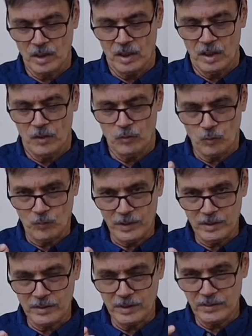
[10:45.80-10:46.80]
So,
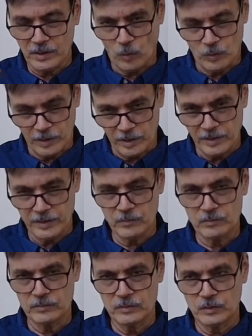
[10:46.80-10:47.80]
whether there is an alternative
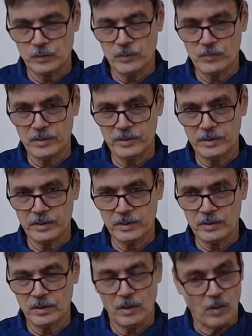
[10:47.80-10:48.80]
to liberal theory
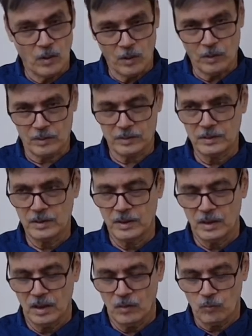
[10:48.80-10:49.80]
or
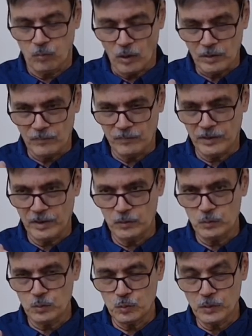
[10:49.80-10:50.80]
what we can
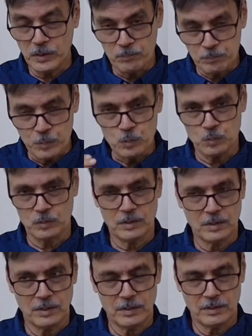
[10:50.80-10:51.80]
do to improve
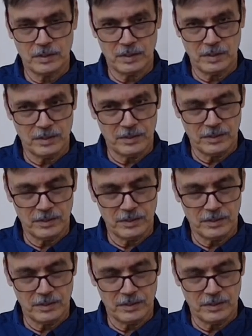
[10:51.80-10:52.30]
the,